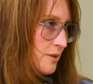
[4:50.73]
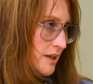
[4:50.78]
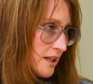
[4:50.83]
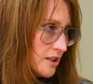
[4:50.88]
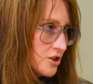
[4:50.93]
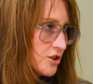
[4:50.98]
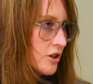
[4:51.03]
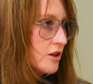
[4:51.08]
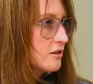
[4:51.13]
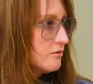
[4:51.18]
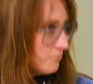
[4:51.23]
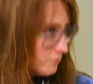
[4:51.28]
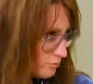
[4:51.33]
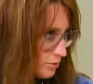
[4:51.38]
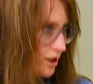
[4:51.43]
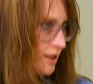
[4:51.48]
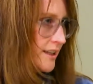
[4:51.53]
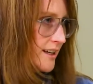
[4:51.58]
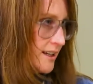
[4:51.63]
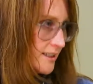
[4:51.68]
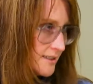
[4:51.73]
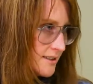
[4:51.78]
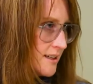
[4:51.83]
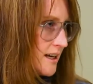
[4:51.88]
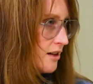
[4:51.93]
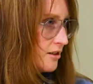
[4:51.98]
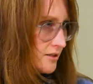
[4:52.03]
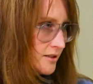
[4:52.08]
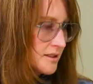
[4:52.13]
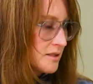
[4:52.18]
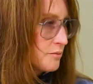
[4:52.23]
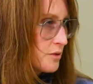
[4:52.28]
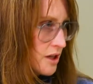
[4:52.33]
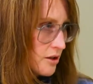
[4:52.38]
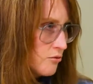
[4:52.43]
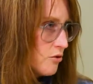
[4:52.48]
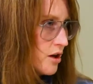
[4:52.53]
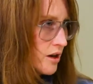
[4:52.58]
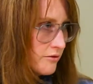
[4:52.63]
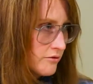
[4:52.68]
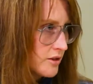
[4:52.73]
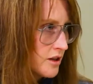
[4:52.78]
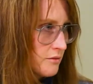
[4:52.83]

picture, blood gas analysis being one of